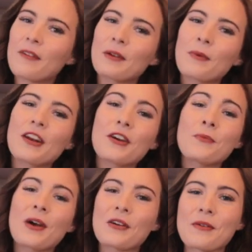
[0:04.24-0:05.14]
everyone
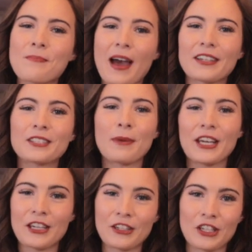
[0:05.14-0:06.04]
and welcome back to
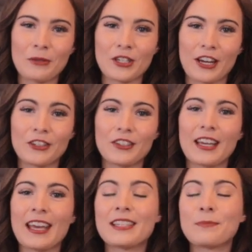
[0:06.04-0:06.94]
my YouTube channel.
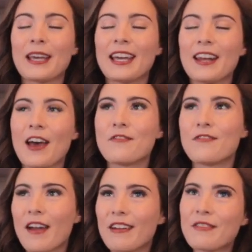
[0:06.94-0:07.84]
It has been a
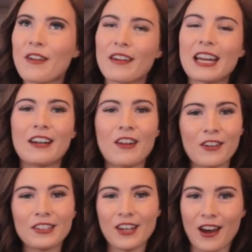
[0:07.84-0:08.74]
very
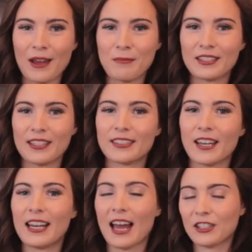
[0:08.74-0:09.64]
long time since
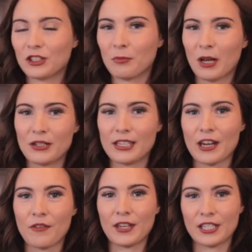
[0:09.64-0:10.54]
I last uploaded
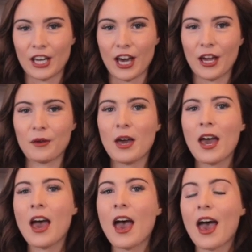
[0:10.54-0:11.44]
a video.
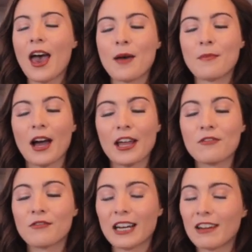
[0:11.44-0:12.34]

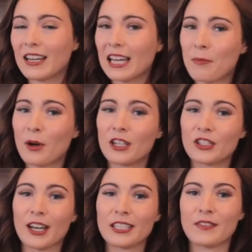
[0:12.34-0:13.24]
I really
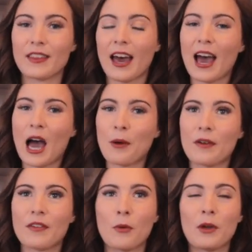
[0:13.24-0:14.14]
apologise for that.
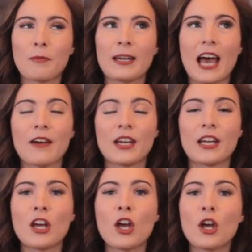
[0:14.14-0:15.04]
However, we've been
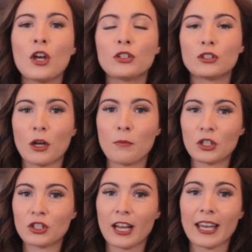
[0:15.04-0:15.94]
having so
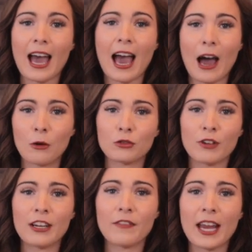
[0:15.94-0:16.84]
much like house
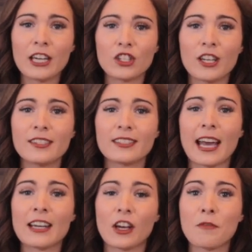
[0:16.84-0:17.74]
renovations
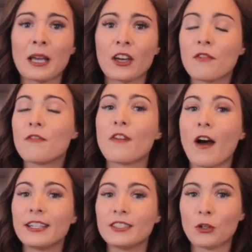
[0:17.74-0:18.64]
and I've been
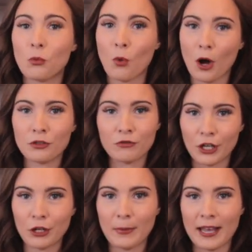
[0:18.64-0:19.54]
confined to one
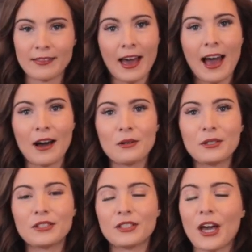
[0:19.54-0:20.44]
room in the
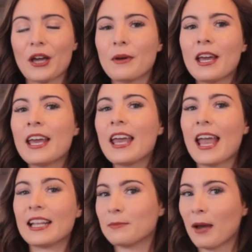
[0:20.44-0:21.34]
house, so
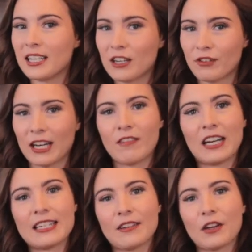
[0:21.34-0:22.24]
it's made it
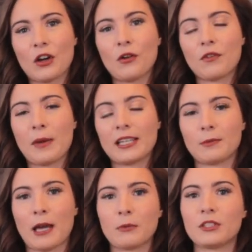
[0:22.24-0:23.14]
really difficult for me
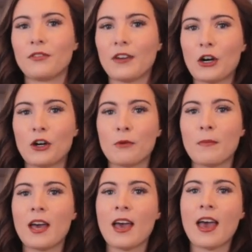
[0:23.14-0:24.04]
to be able to
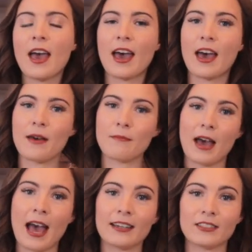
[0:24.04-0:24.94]
film.
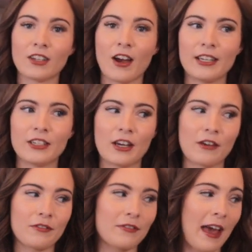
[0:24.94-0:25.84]
And kind
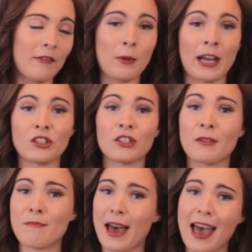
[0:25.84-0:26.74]
of everywhere's just
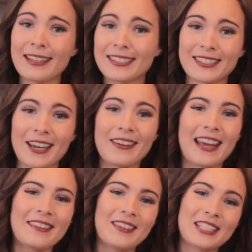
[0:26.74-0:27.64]
a mess, so
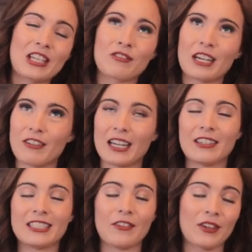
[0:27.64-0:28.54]
it was
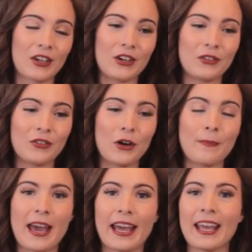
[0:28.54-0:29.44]
really difficult for
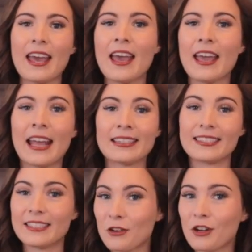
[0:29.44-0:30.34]
me. It's
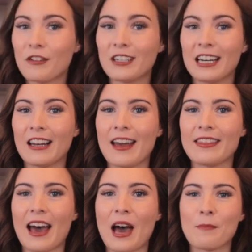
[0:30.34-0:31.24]
still currently
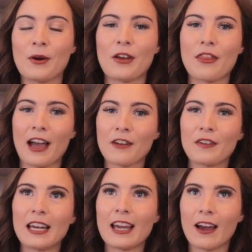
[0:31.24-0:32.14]
like that, but
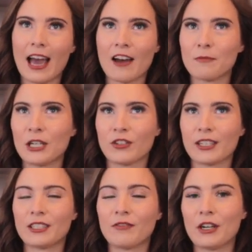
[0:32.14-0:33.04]
thankfully I have my
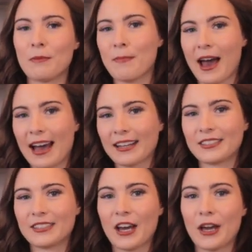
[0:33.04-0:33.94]
dressing room back,
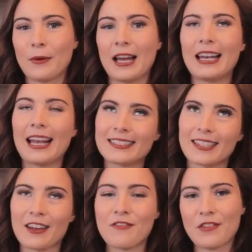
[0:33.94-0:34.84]
so at least
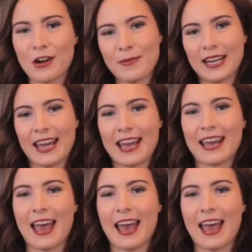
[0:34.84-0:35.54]
I can film in here,